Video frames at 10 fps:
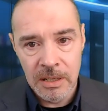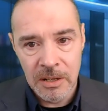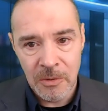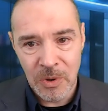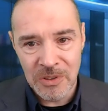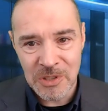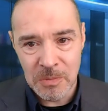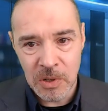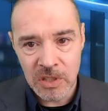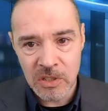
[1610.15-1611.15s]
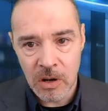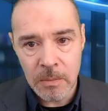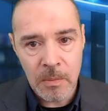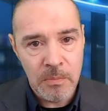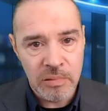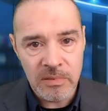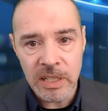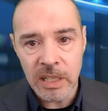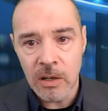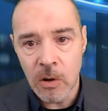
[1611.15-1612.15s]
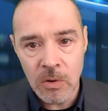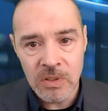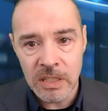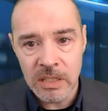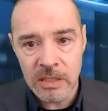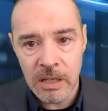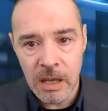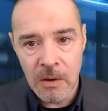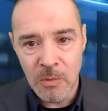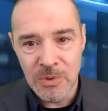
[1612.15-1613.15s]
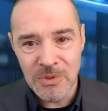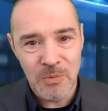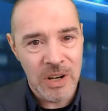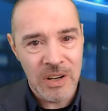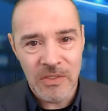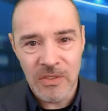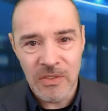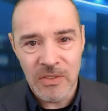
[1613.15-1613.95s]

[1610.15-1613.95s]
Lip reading: Once upon a time, breeding horses was one of the